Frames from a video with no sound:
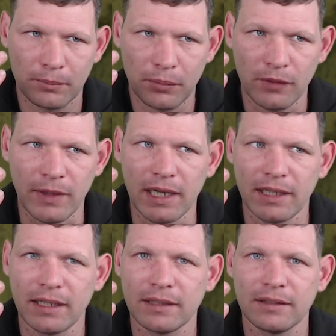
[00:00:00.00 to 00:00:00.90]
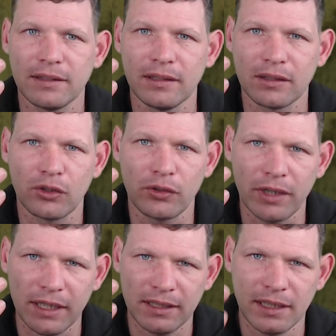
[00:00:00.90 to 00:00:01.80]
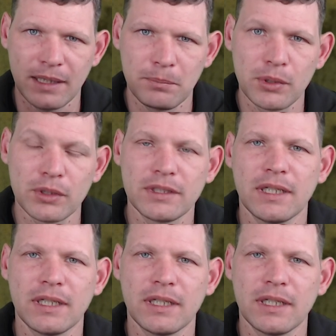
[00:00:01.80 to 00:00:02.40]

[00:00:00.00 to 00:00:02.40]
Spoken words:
providing the correct input,